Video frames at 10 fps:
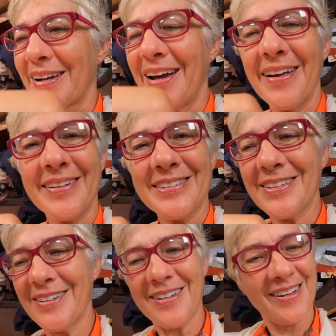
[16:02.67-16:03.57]
Guys,
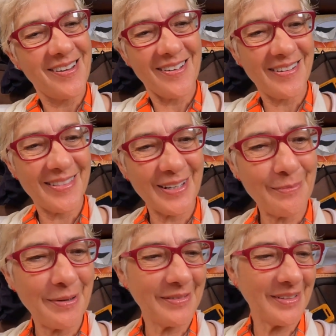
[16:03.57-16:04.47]
think
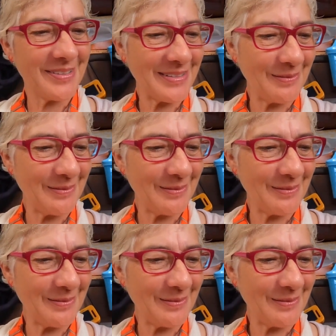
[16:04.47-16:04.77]
about this.